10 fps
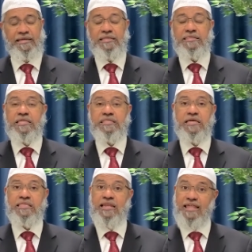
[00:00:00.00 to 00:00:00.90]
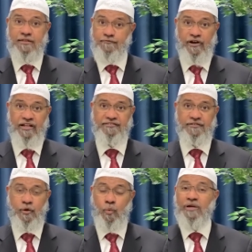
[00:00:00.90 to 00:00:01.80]
This is a lesson for us.
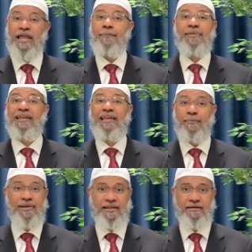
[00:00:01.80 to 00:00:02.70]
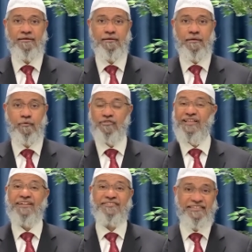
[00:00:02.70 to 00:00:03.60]
What happened in Lebanon was
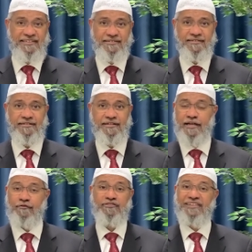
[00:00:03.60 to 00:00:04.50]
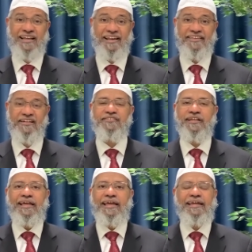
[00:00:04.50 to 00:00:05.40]
accident, it was negligence,
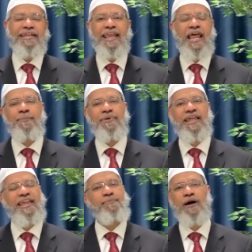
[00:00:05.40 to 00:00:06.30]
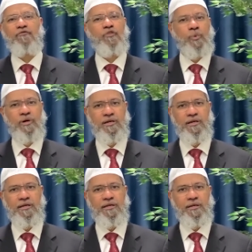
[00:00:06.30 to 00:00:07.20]
it can happen in any part of the world.
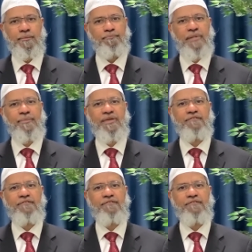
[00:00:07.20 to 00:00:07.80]
Maybe